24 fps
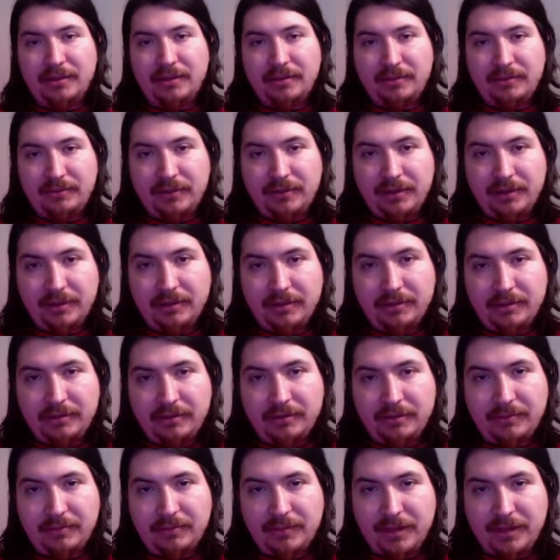is already here,
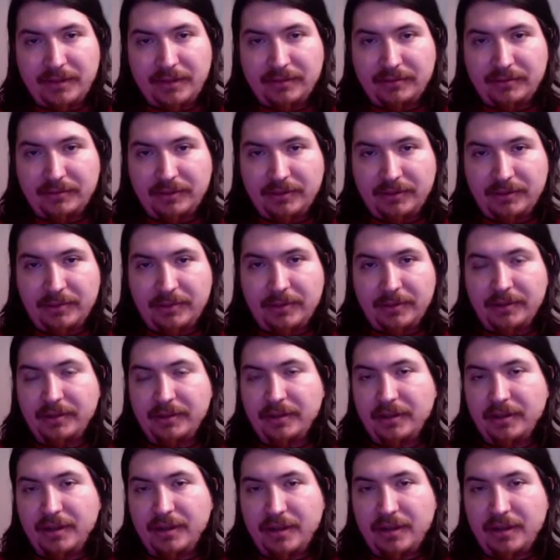what hasn't really been